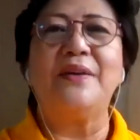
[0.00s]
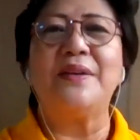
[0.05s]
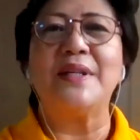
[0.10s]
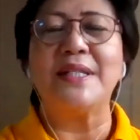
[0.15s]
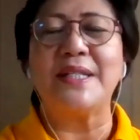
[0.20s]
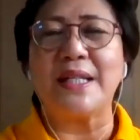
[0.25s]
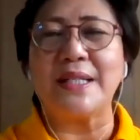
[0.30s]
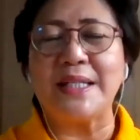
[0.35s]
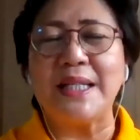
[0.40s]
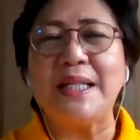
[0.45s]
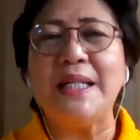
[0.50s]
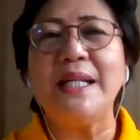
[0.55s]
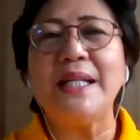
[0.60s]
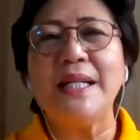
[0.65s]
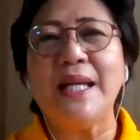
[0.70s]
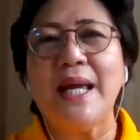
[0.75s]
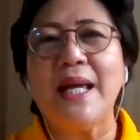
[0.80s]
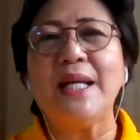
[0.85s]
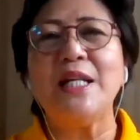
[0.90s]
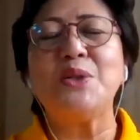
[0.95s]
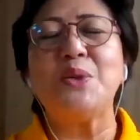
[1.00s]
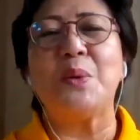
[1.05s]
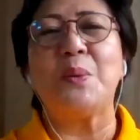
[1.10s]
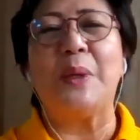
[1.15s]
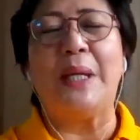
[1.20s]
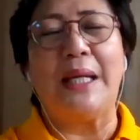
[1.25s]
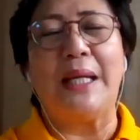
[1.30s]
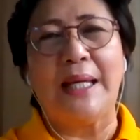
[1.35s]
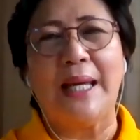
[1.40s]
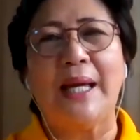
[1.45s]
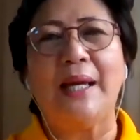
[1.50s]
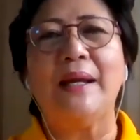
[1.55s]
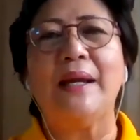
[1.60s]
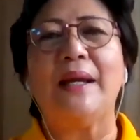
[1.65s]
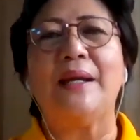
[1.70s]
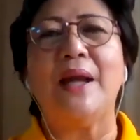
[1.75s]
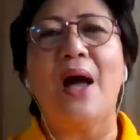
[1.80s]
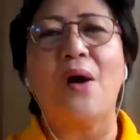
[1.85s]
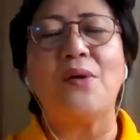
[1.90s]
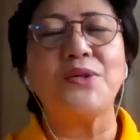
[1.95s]
And on the succeeding days, we will
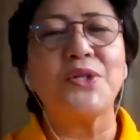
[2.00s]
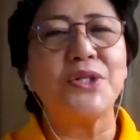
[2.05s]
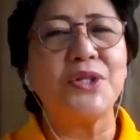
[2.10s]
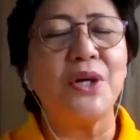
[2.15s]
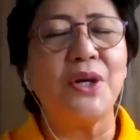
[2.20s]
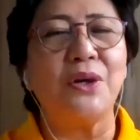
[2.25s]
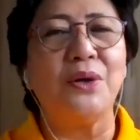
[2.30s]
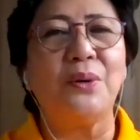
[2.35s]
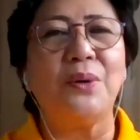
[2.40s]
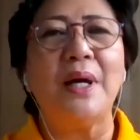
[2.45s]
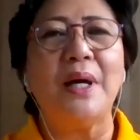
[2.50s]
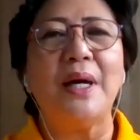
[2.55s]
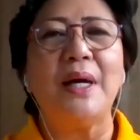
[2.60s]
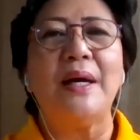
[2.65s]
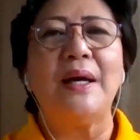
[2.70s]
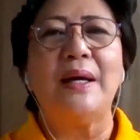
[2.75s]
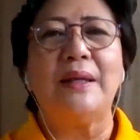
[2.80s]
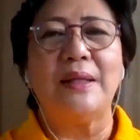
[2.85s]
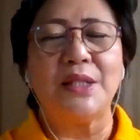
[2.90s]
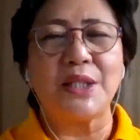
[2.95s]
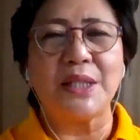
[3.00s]
again announce to you